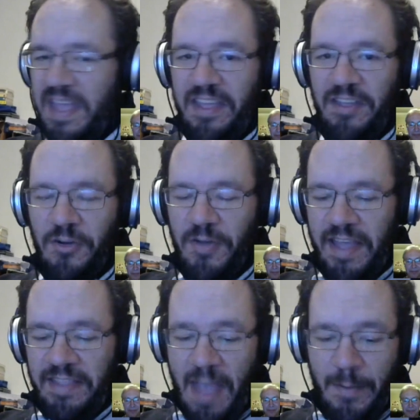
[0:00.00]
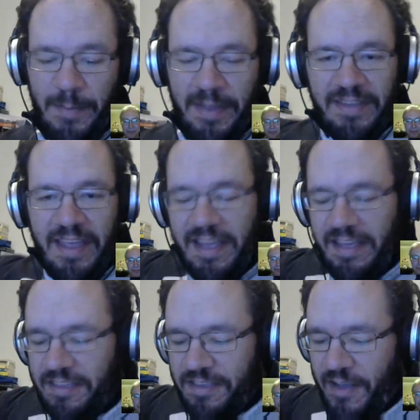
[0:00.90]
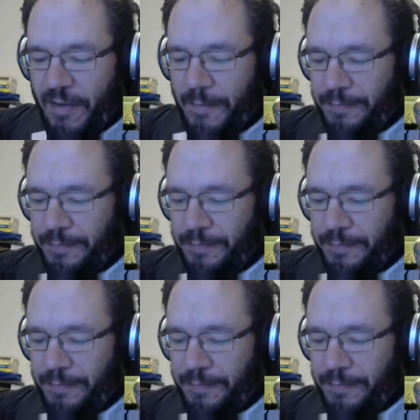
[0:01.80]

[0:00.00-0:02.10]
being, you know, enamorment, I guess.